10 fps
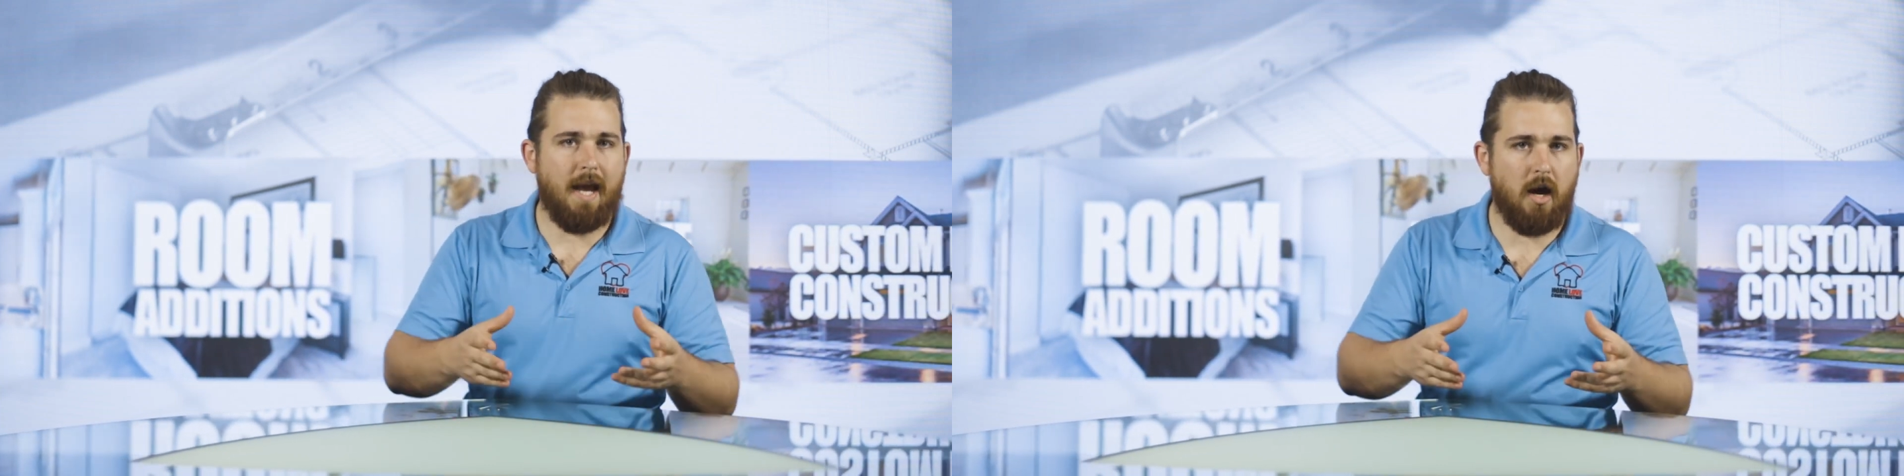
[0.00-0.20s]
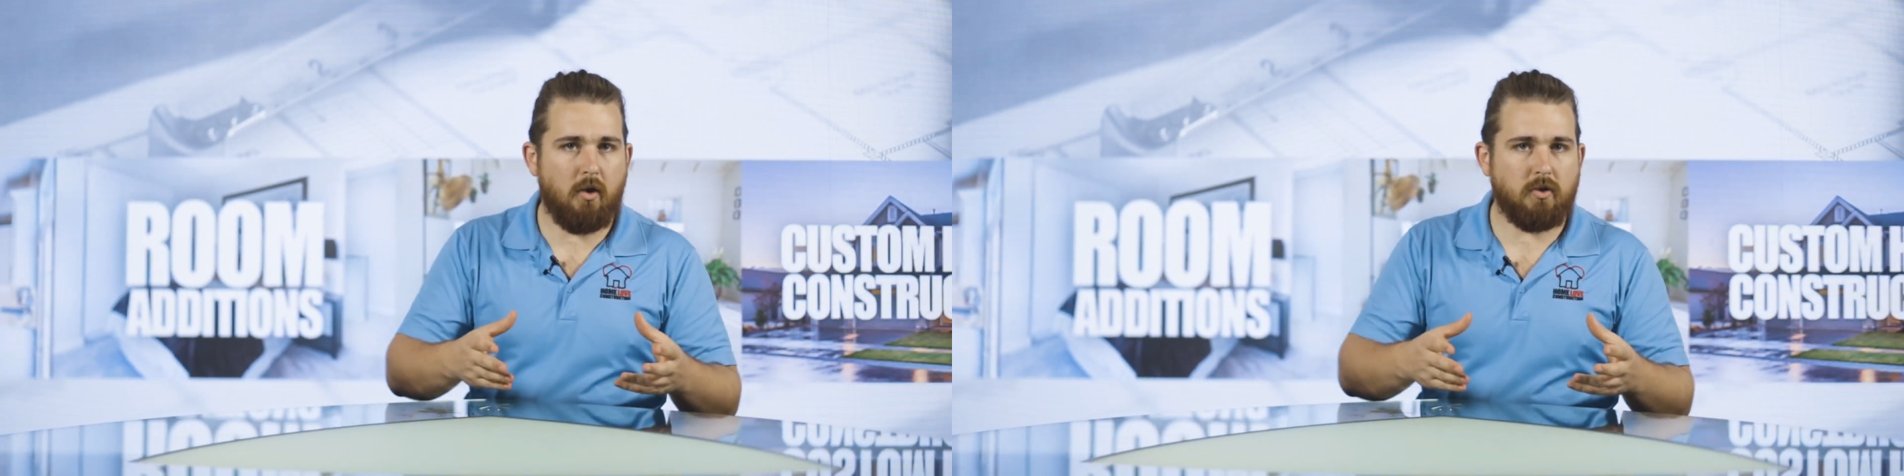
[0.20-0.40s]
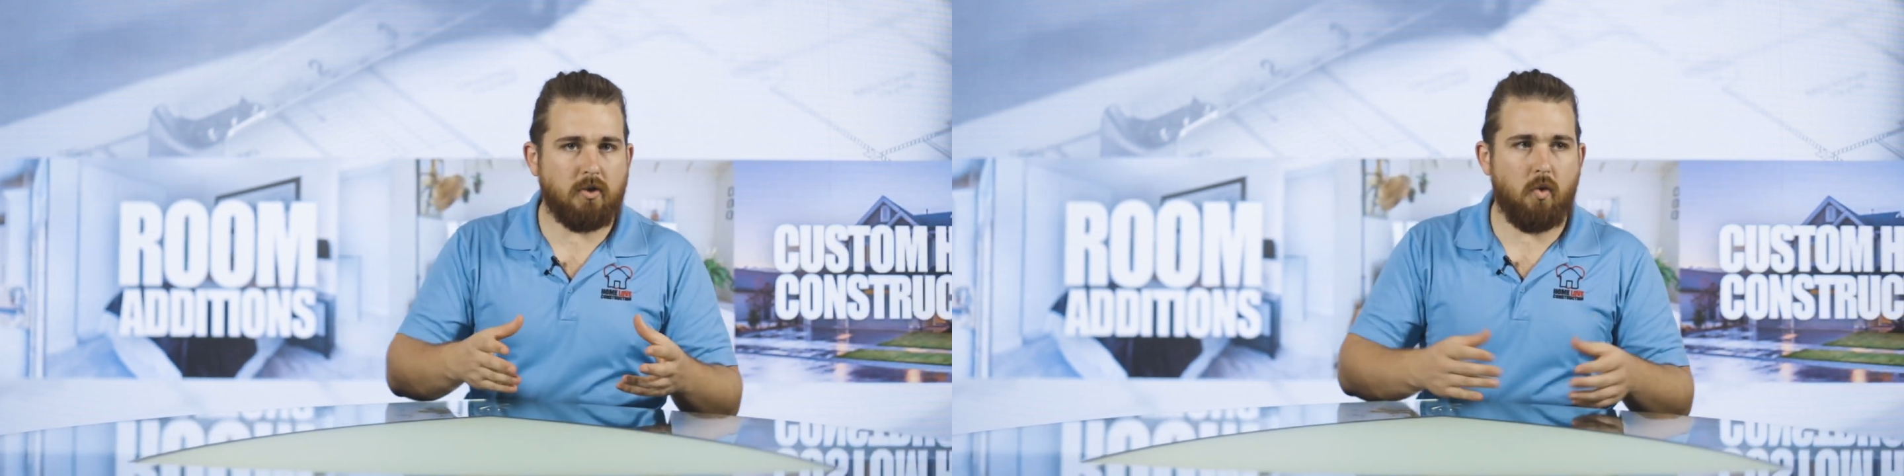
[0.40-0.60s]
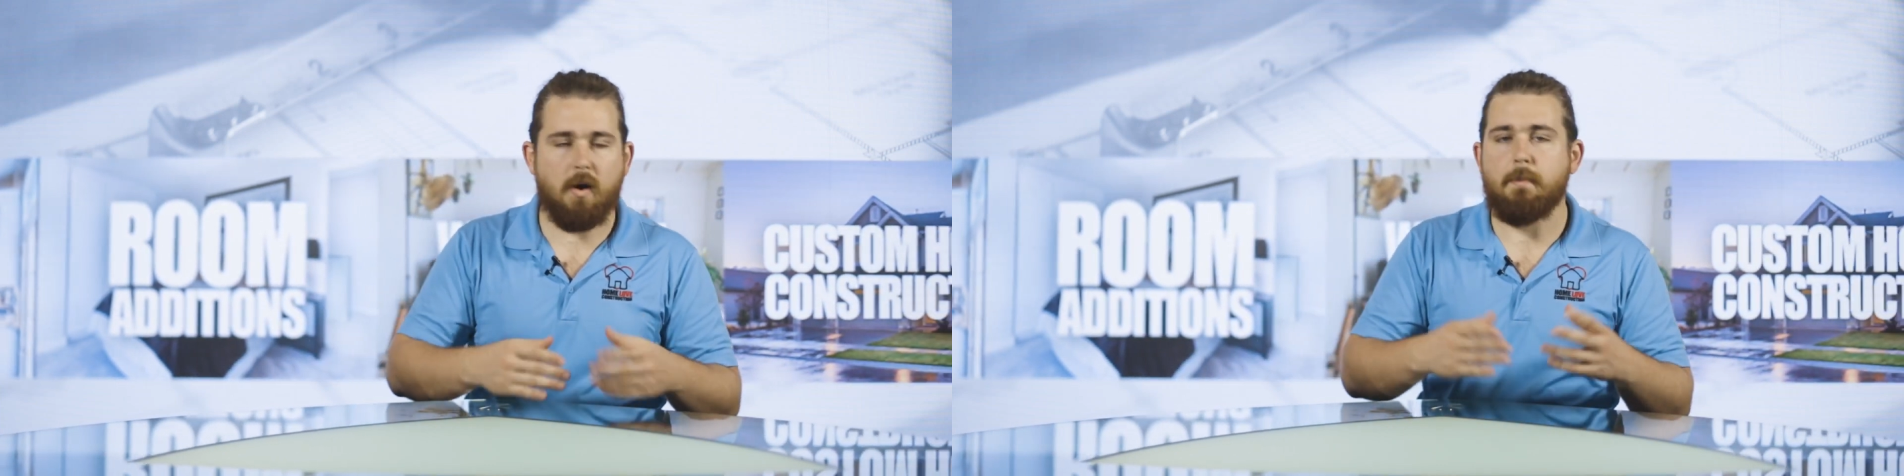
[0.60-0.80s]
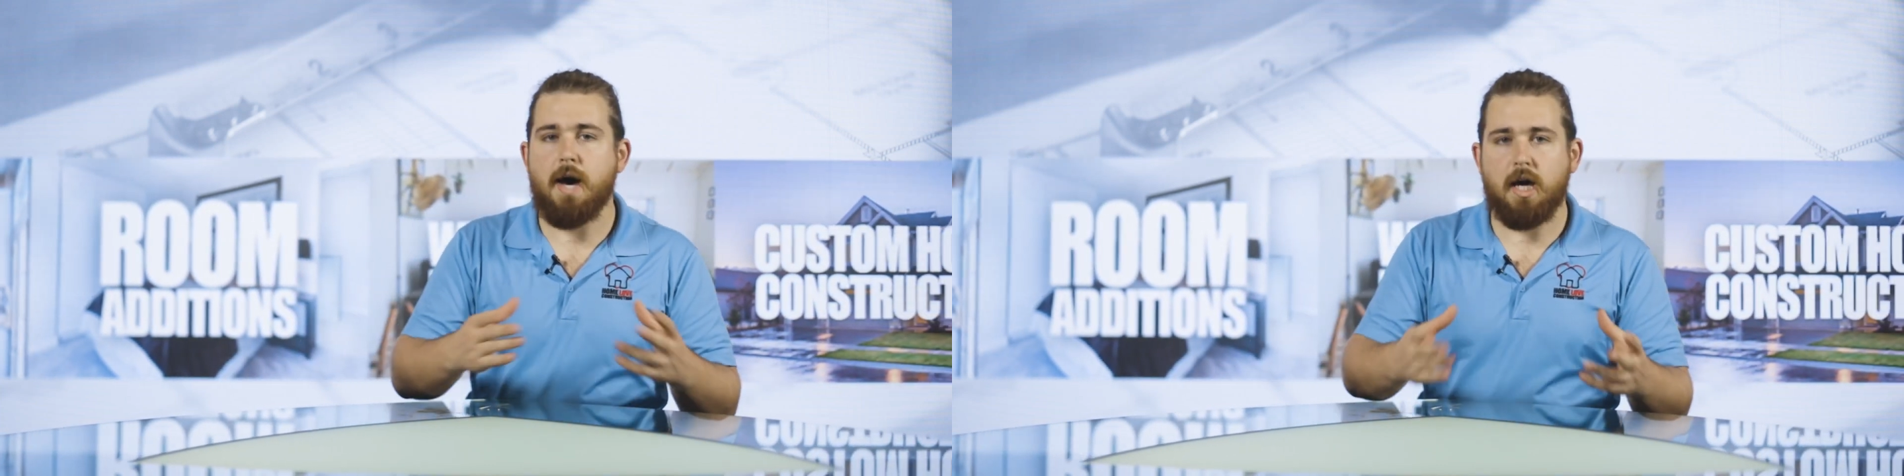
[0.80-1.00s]
house
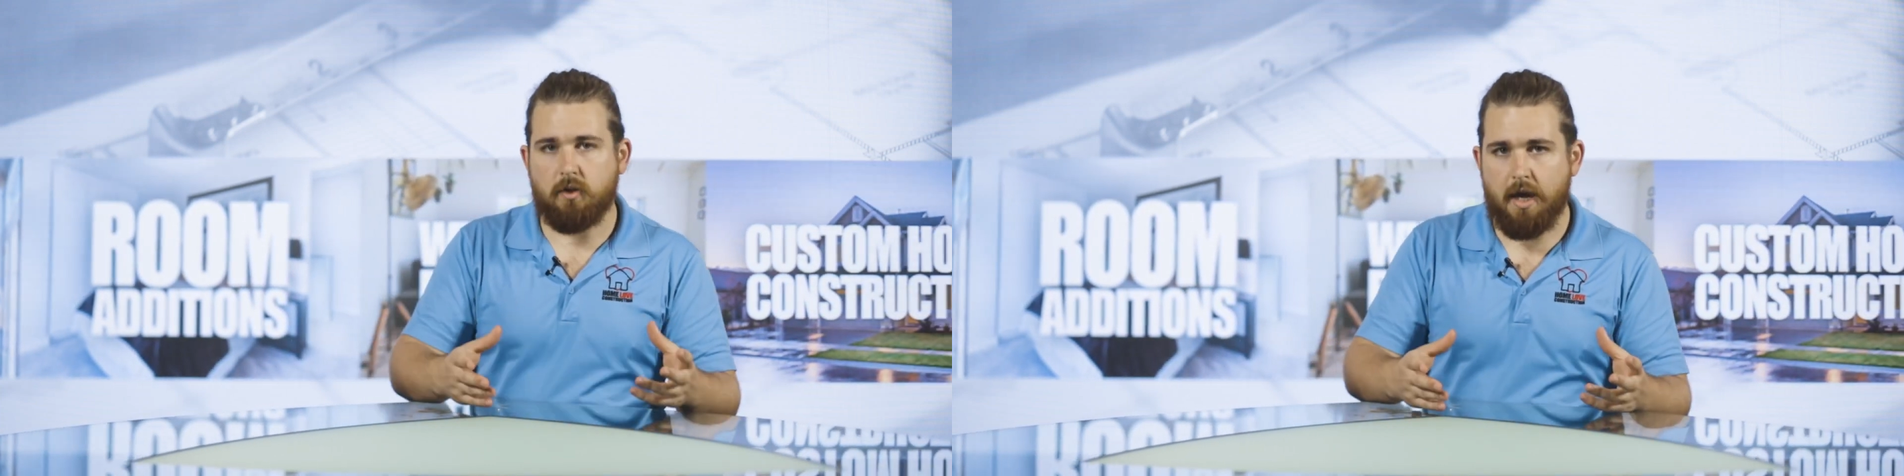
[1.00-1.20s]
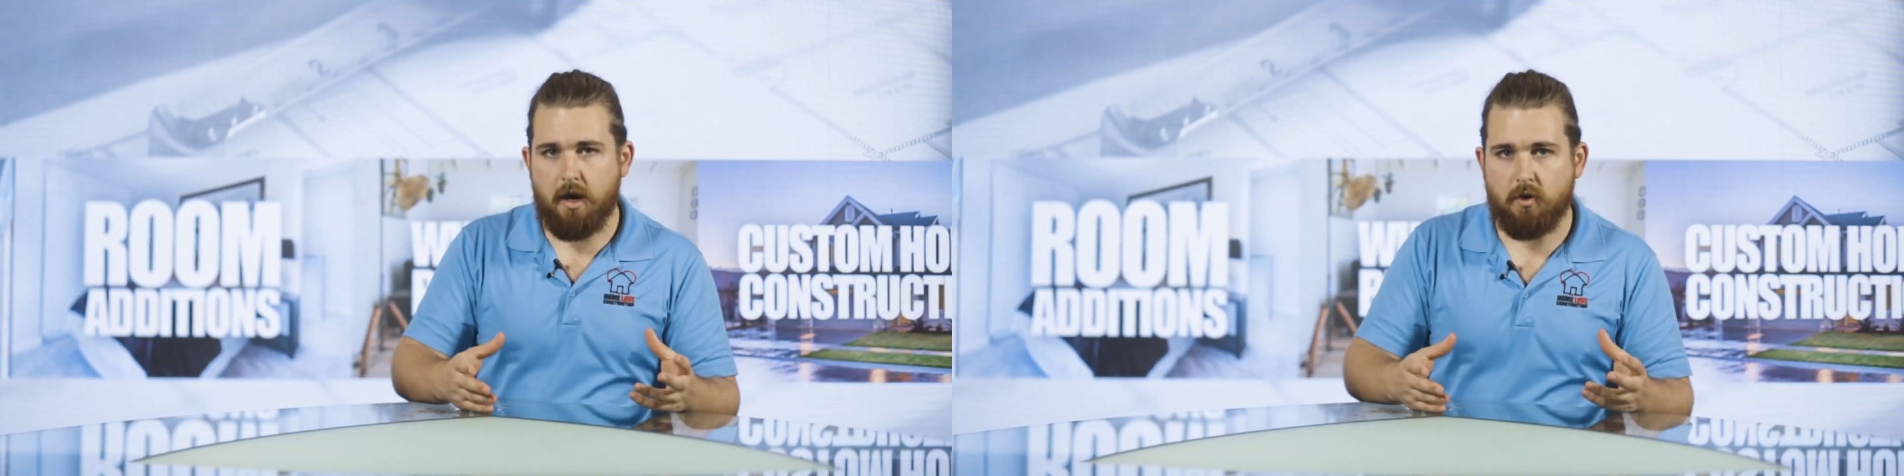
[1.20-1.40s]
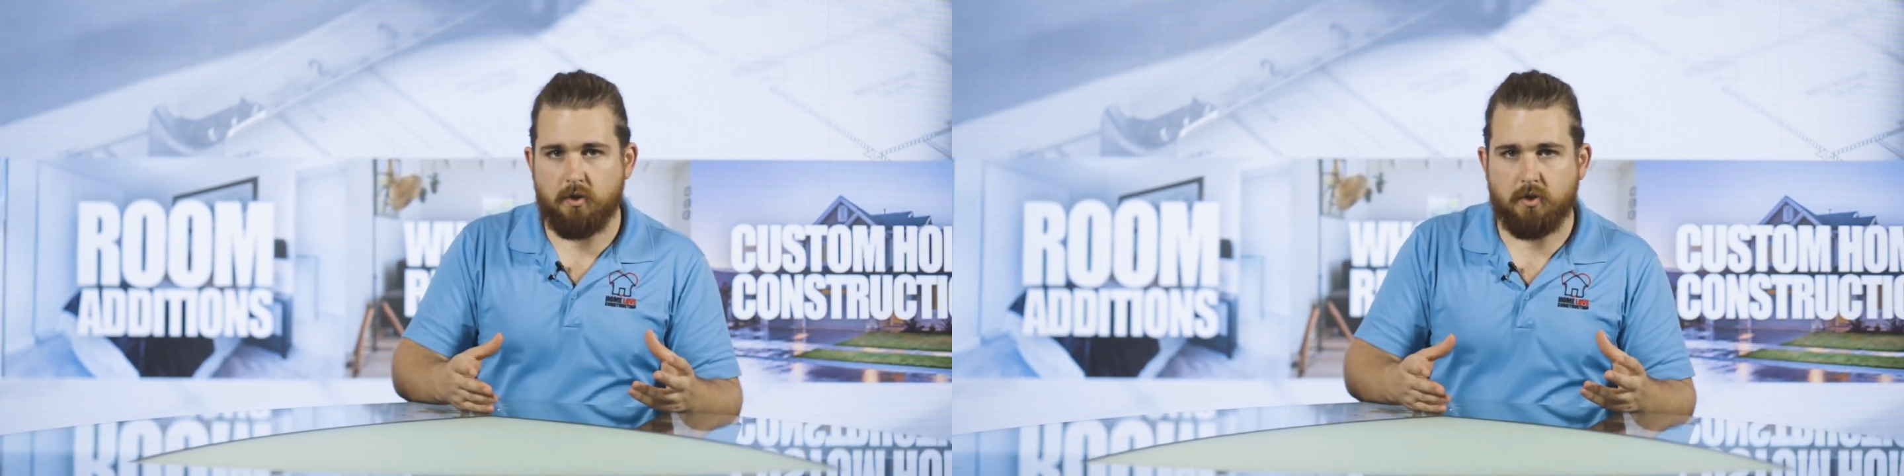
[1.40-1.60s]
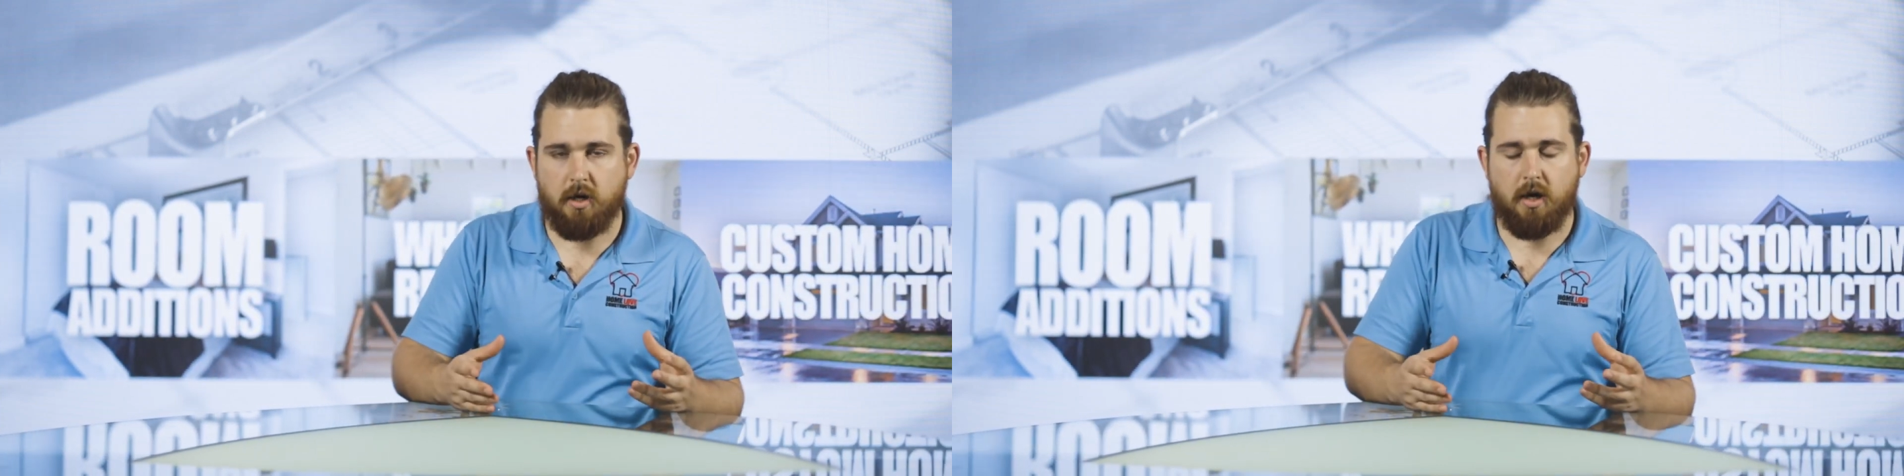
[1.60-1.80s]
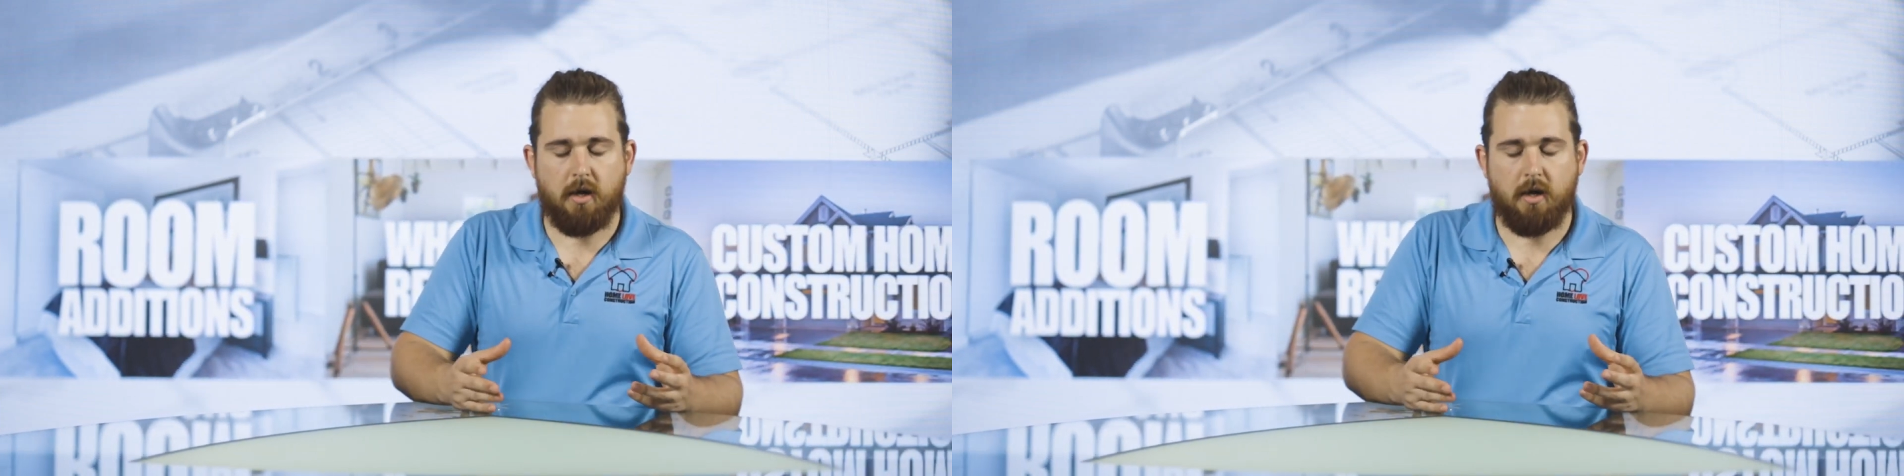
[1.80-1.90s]
or a model house,